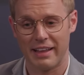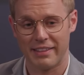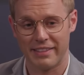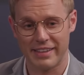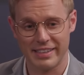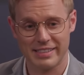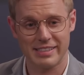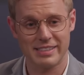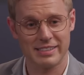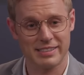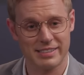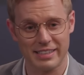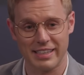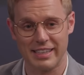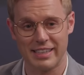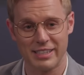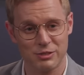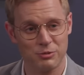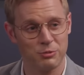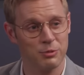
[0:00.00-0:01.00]
this is,
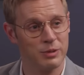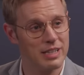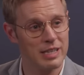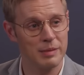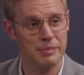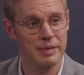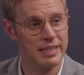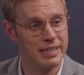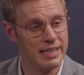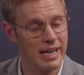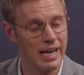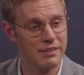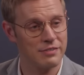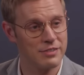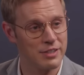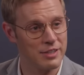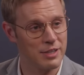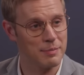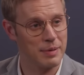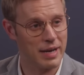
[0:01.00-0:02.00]
he's really been knifed in the